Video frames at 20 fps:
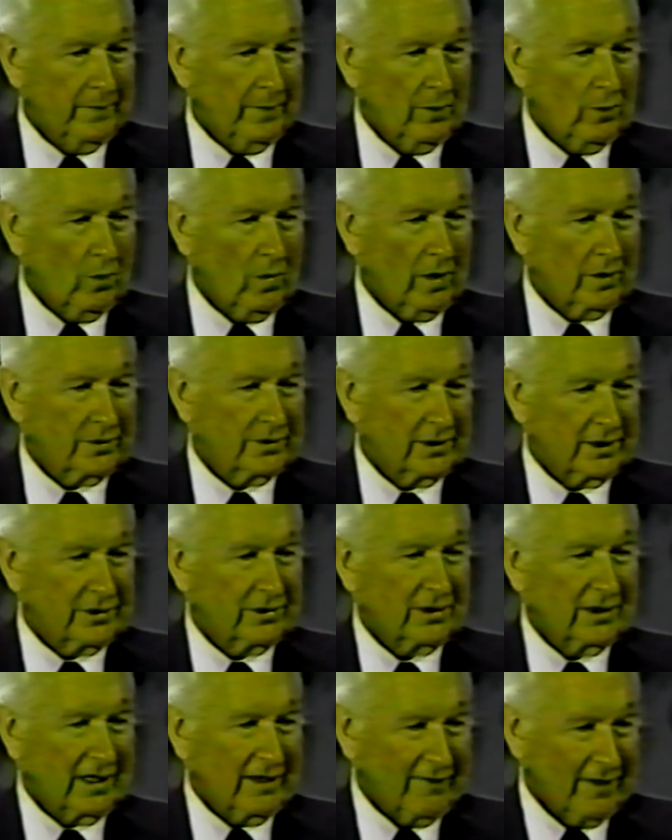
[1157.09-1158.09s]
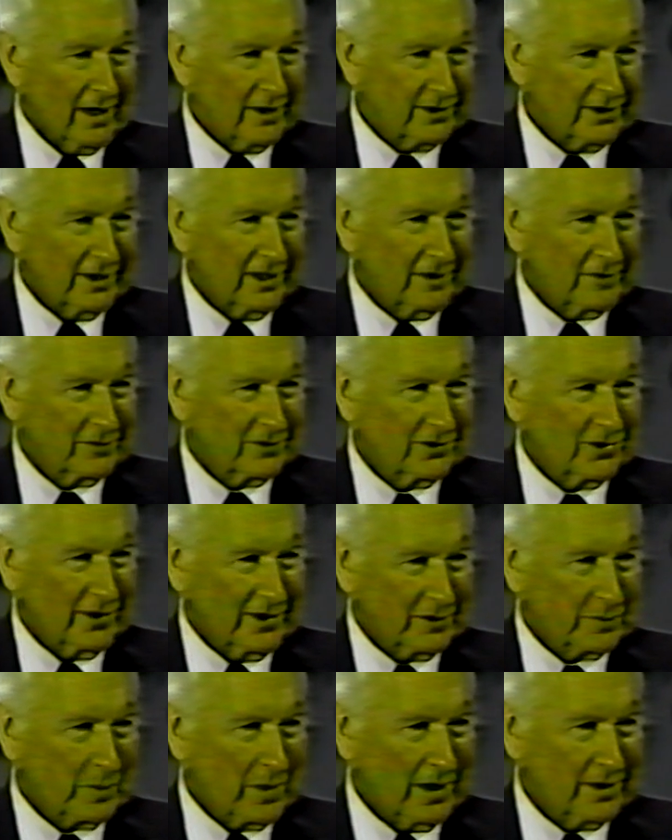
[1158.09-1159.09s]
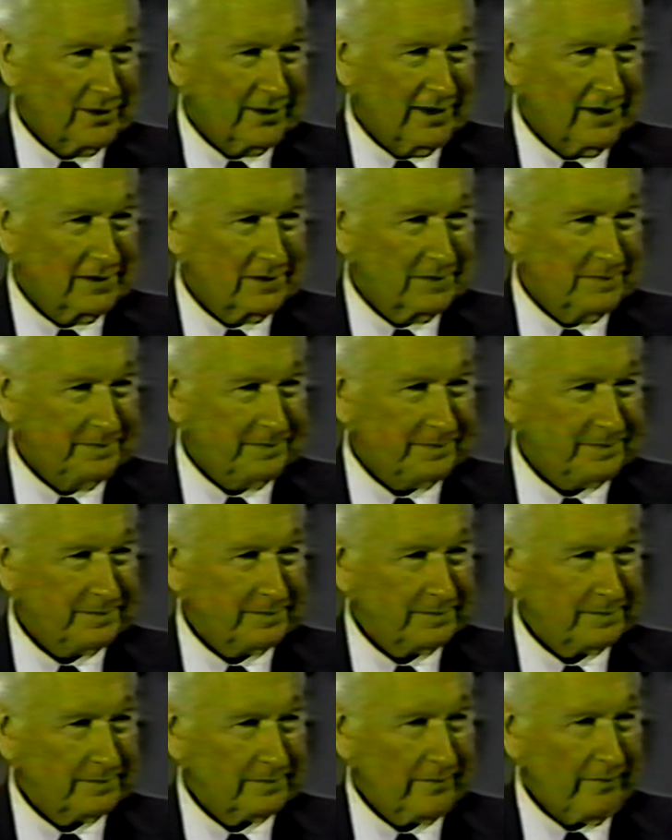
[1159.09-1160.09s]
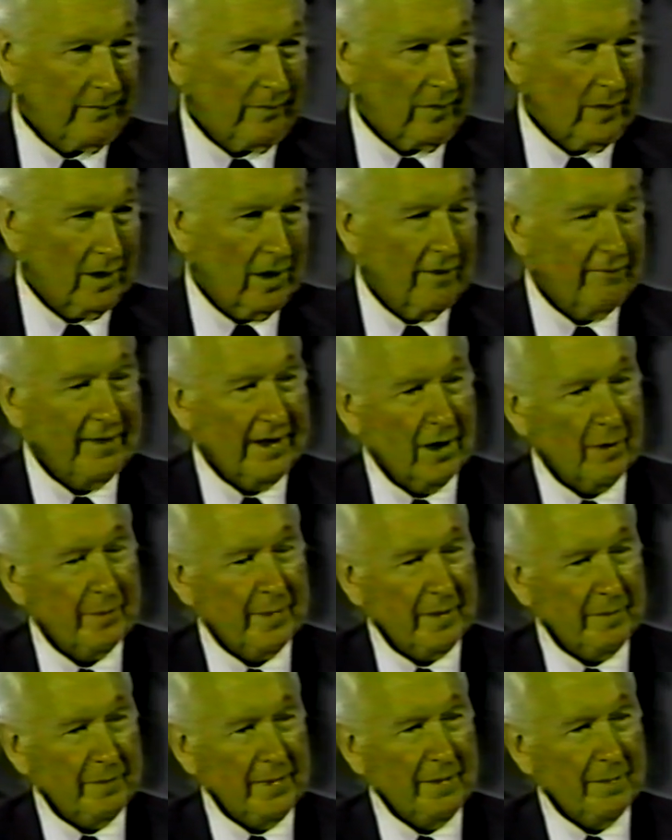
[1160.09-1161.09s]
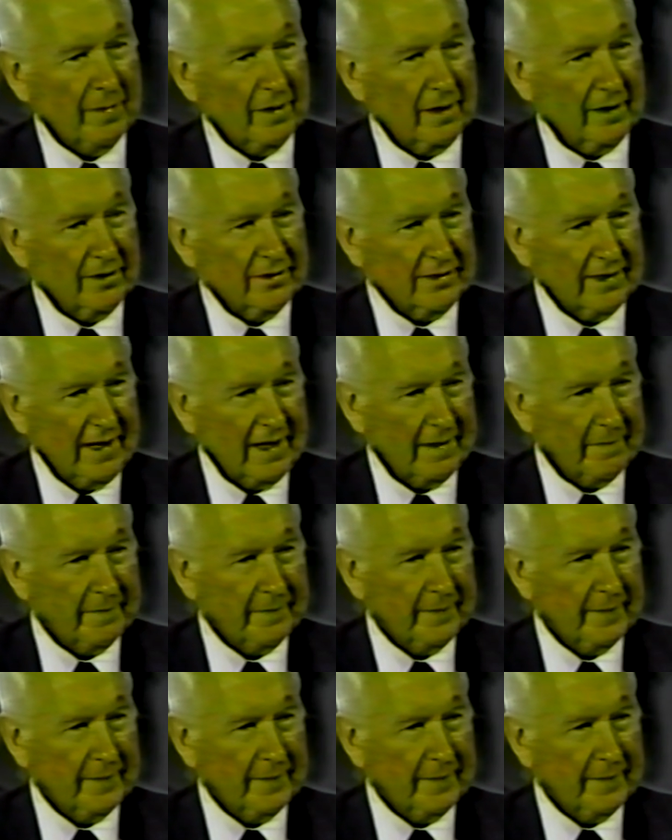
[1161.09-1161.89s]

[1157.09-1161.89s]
wants us to give ourselves to this process of helping people understand.